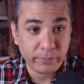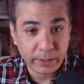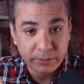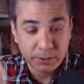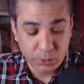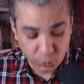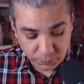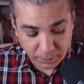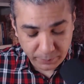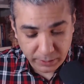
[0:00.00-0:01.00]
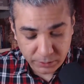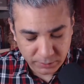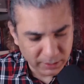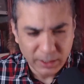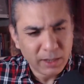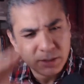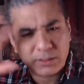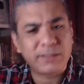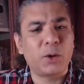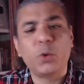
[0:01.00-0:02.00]
We have such a huge population. So
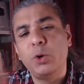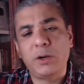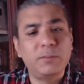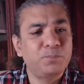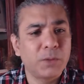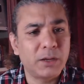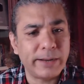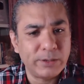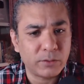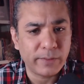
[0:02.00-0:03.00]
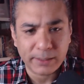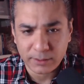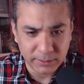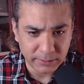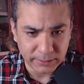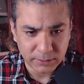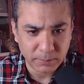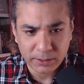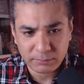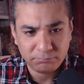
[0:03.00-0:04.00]
there's a whole range of factors in this,
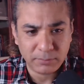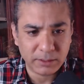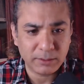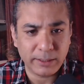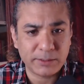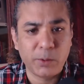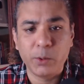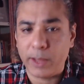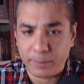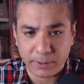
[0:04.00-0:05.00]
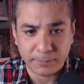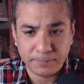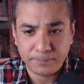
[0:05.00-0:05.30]
but it's going to happen.